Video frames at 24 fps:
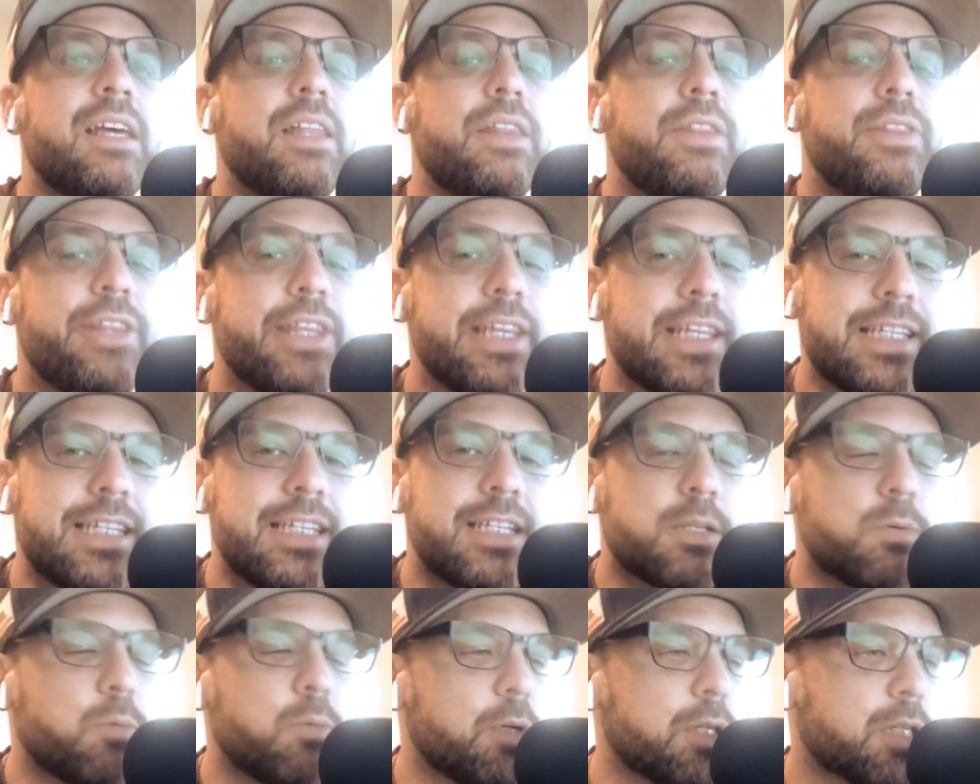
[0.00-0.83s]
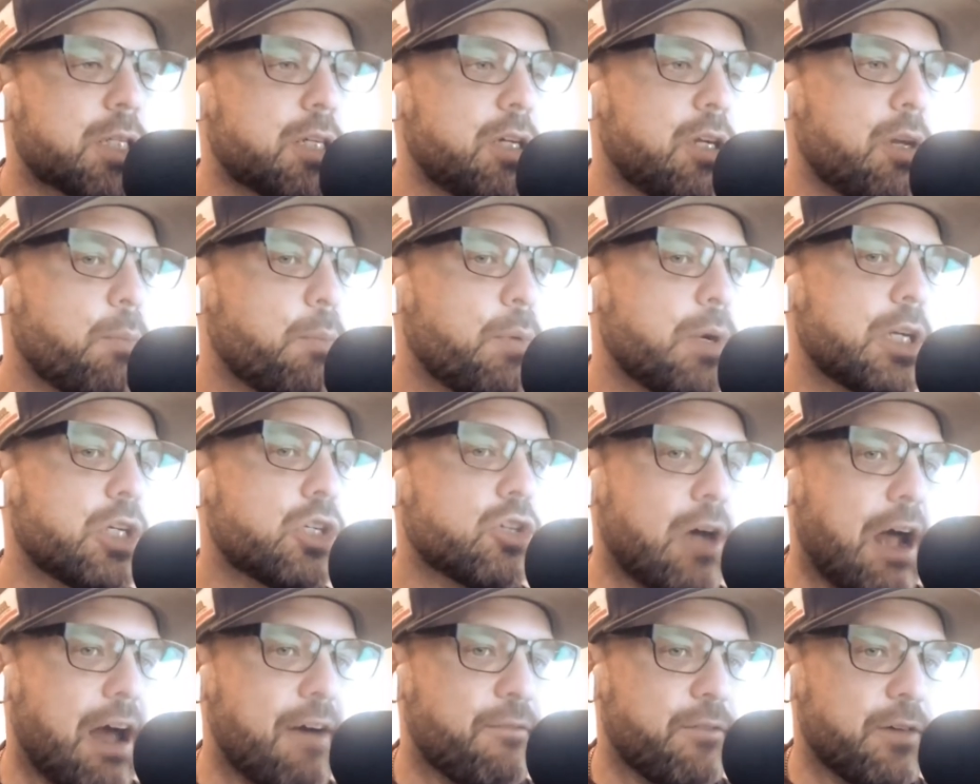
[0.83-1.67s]
This is what's going to bring
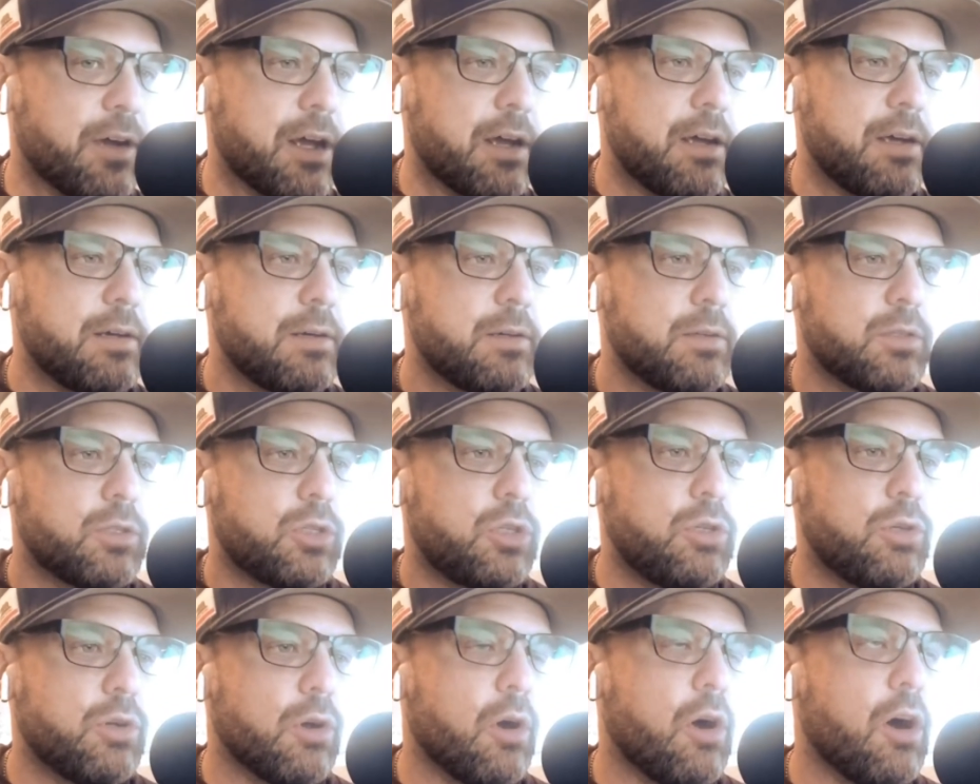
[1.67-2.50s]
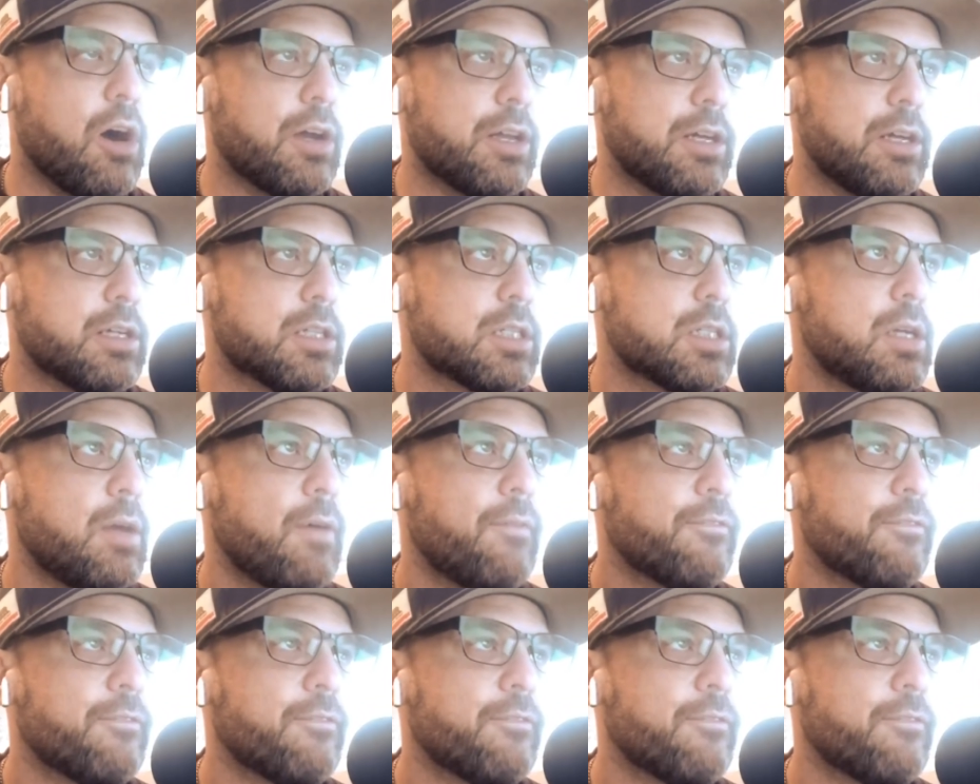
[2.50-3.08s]
traffic to your audience.